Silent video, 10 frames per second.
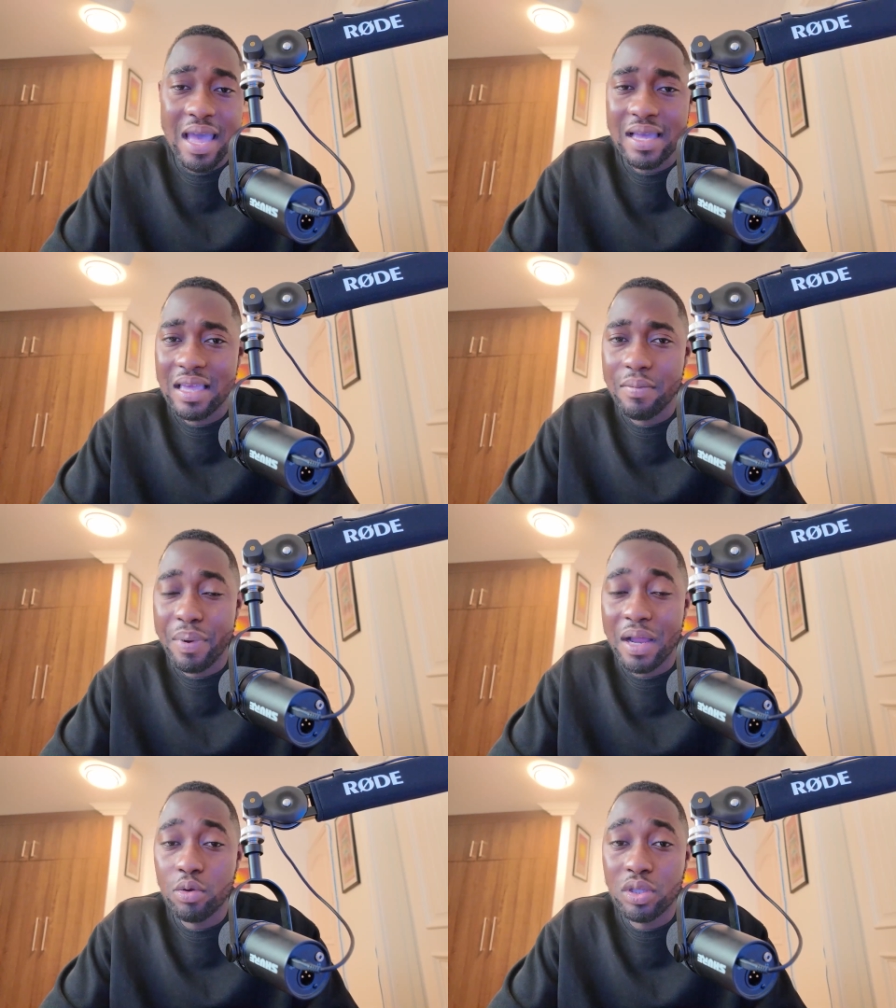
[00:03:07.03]
Uh, King
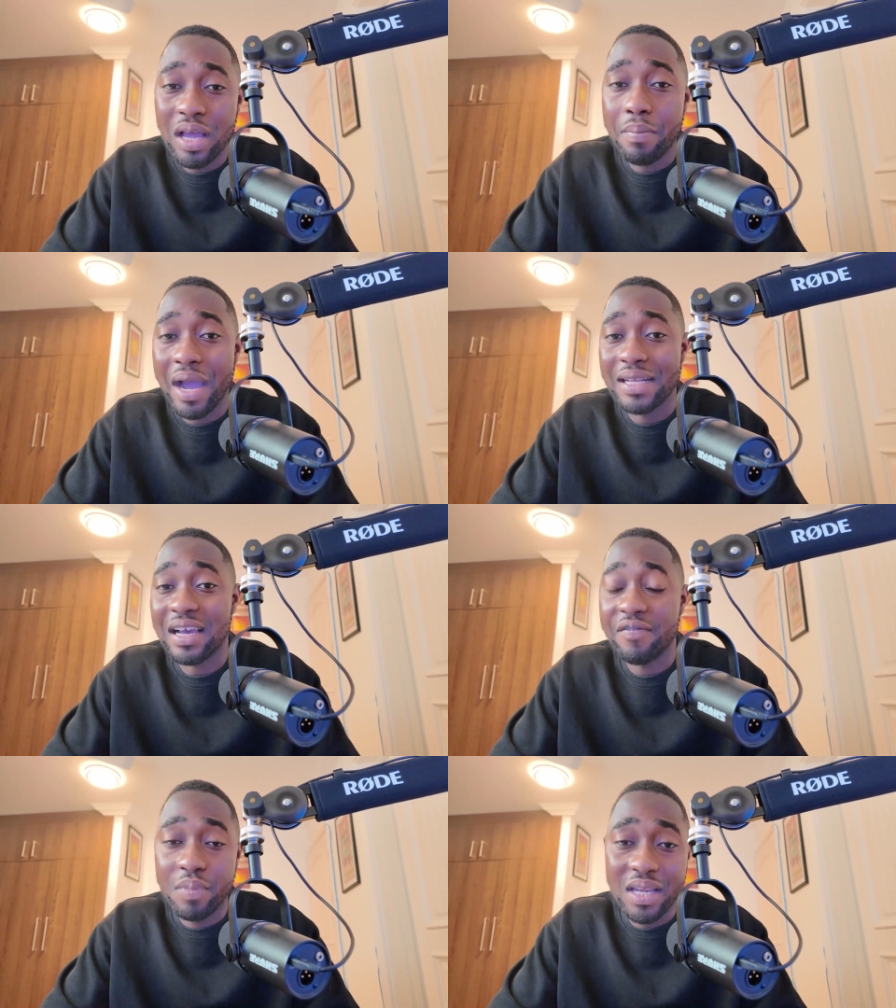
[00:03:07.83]
Paluta might
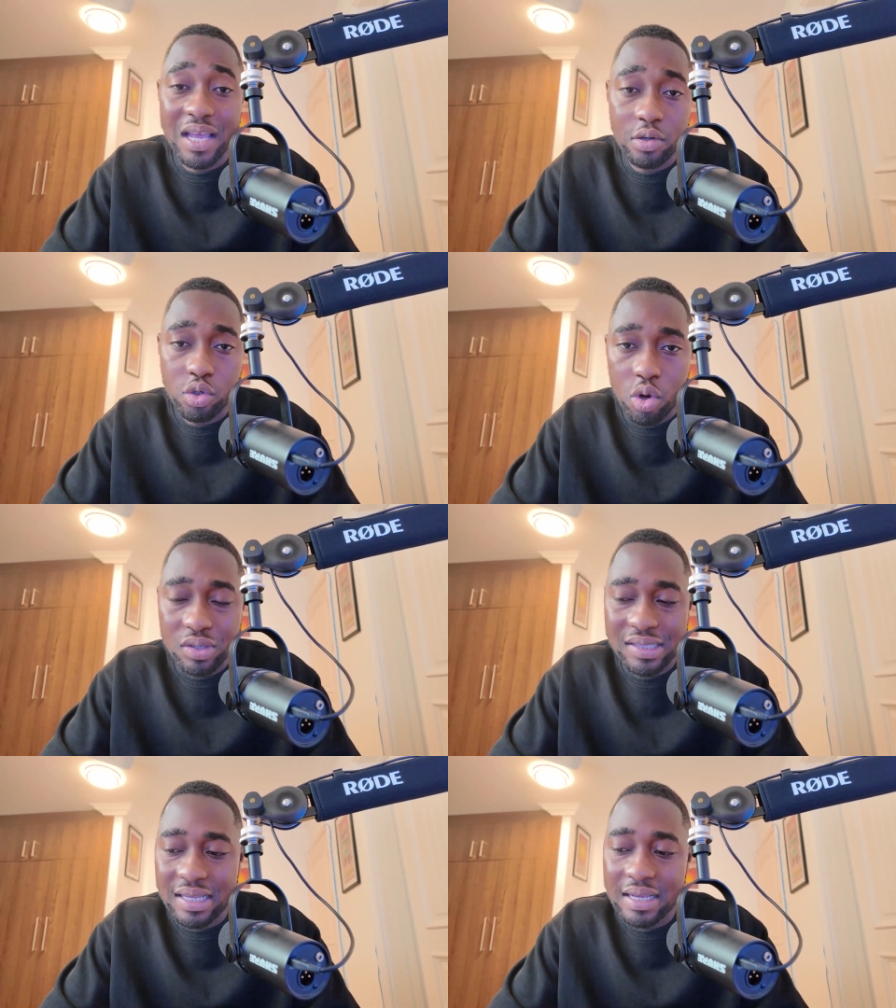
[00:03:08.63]
have been
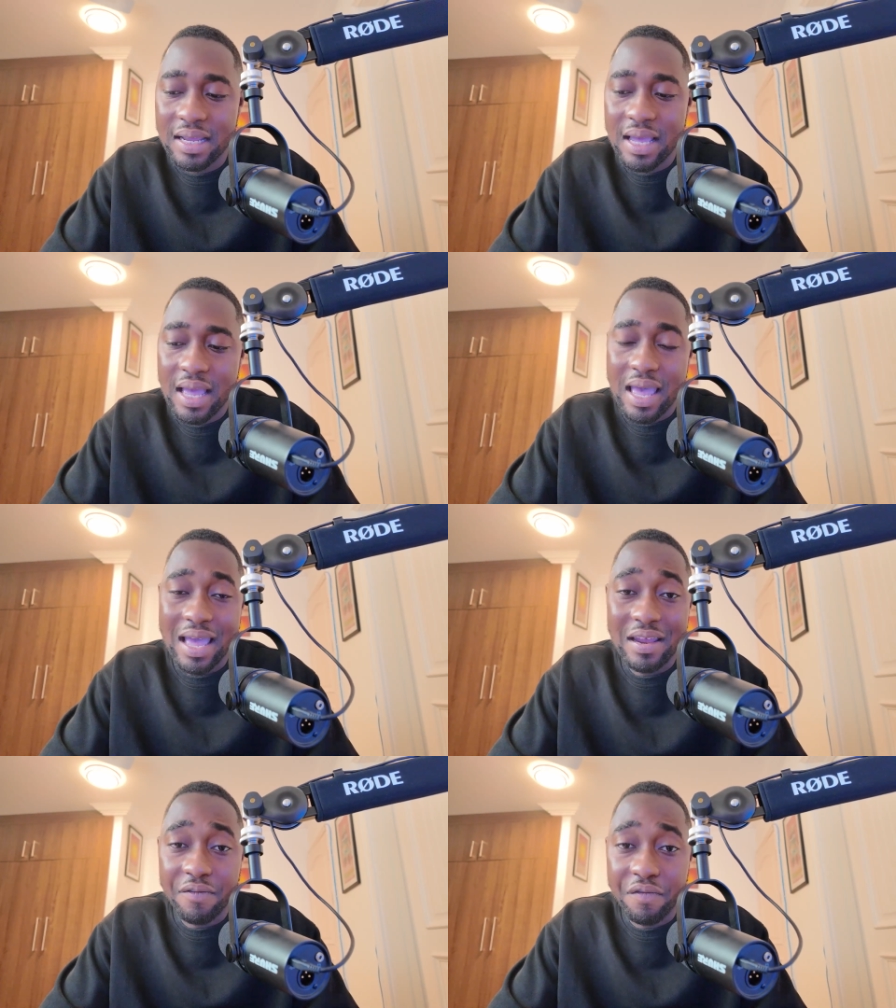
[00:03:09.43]
endorsing
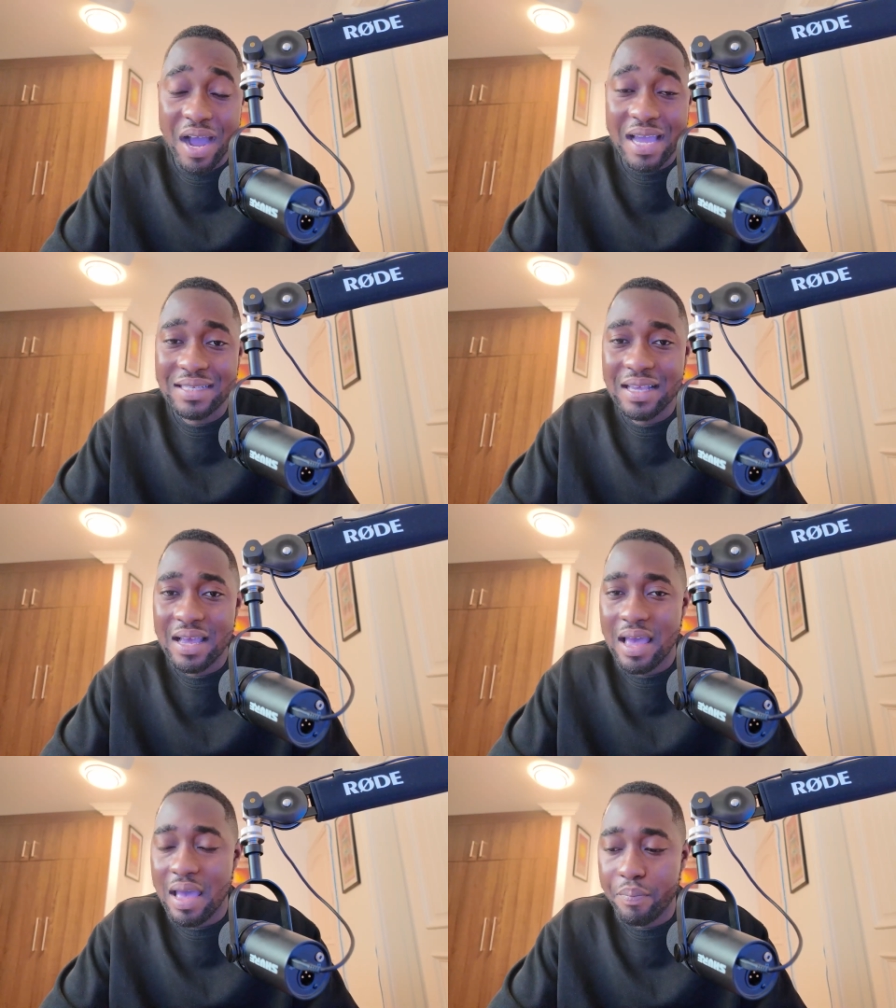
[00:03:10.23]
uh, the Vice
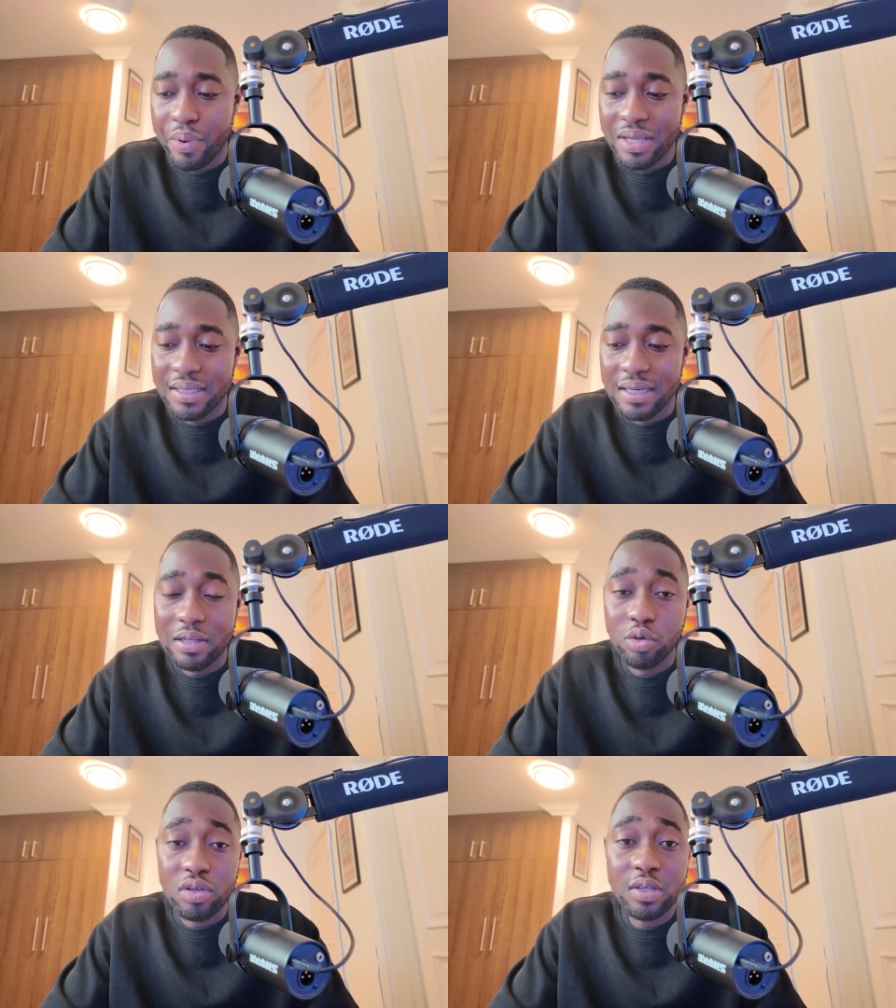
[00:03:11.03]
uh,
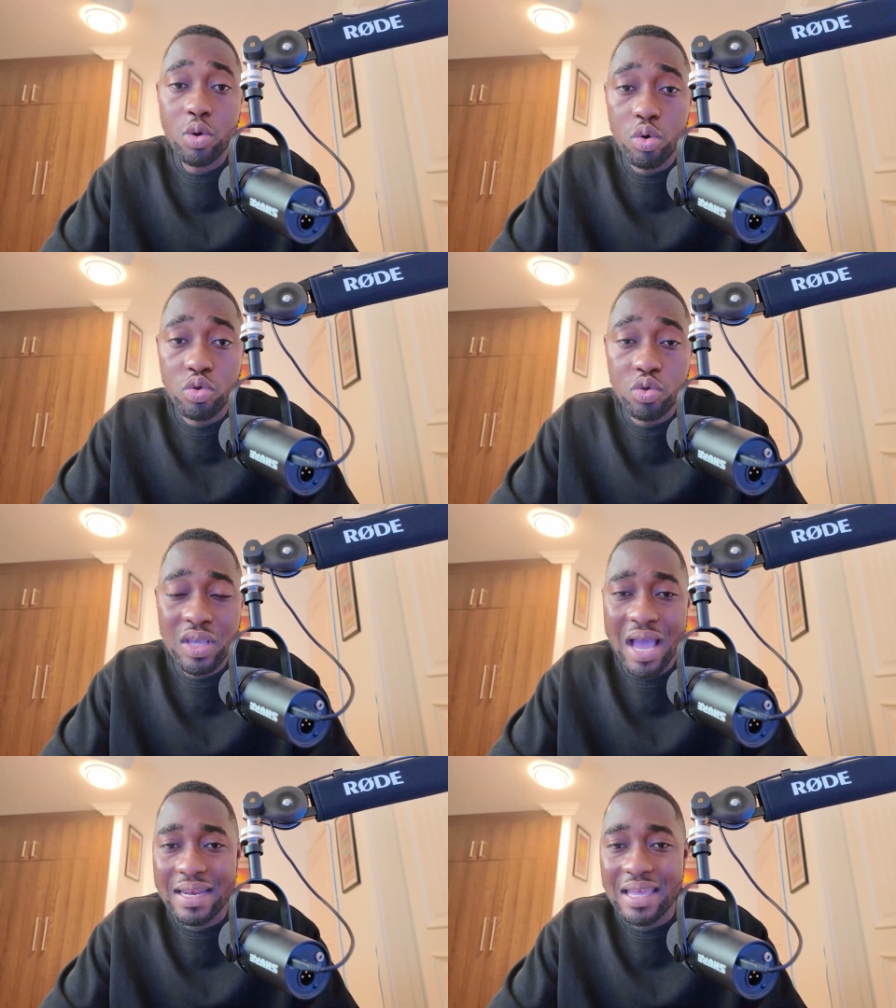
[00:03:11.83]
President. Or see
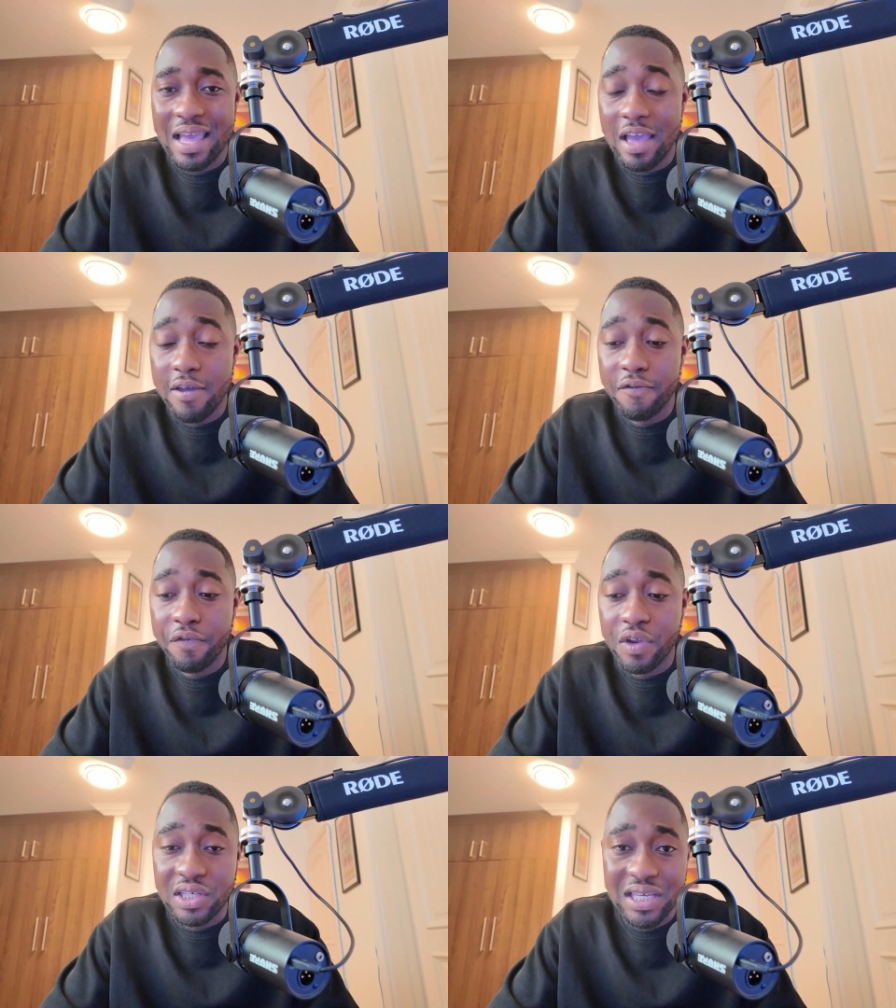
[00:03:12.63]
onsia dear and free